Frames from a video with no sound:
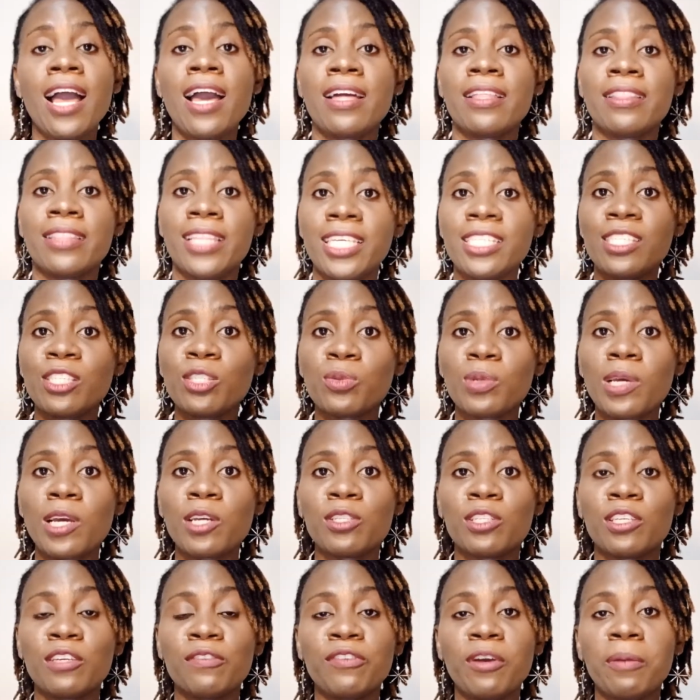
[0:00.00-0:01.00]
This is where
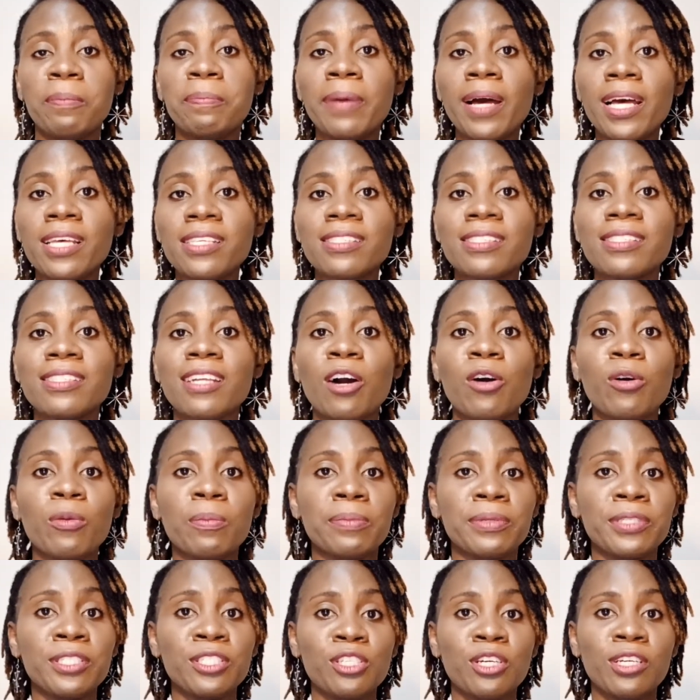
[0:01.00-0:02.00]
you give your personal
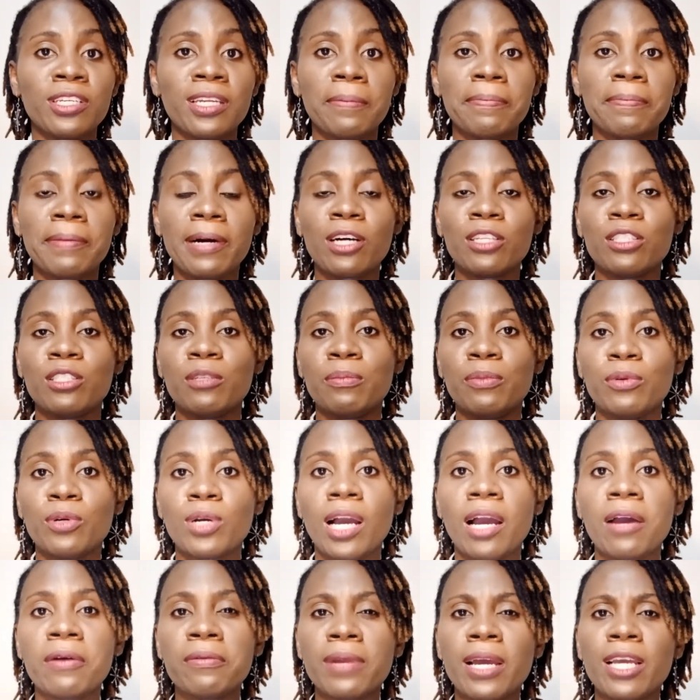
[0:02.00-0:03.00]
opinion about the
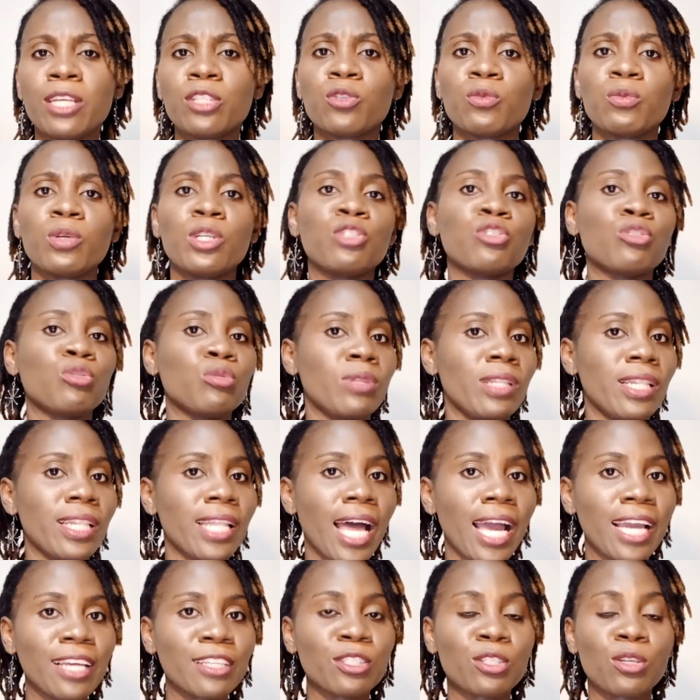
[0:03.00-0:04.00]
book and write what you
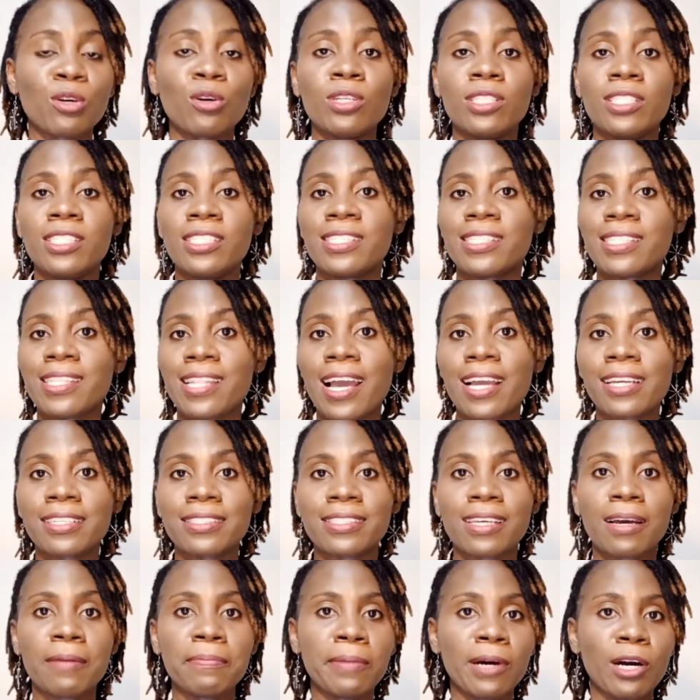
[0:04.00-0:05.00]
liked or
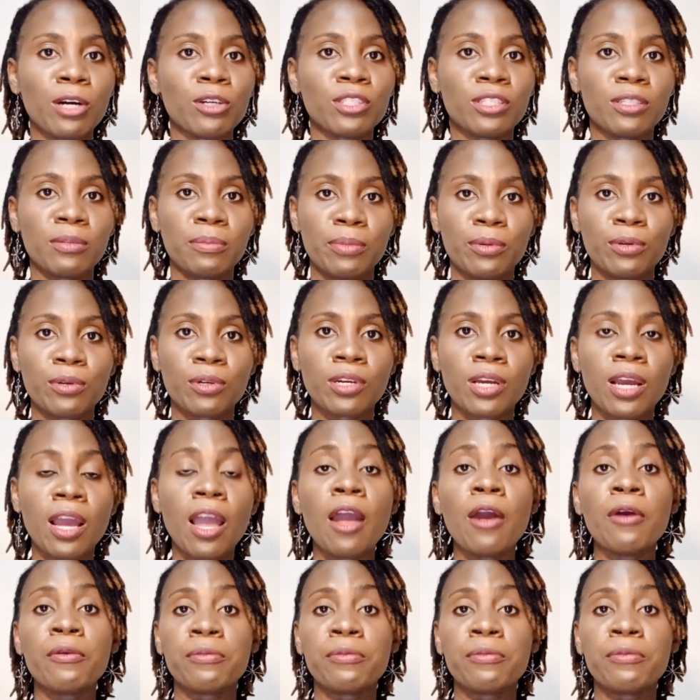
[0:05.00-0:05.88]
disliked about the book.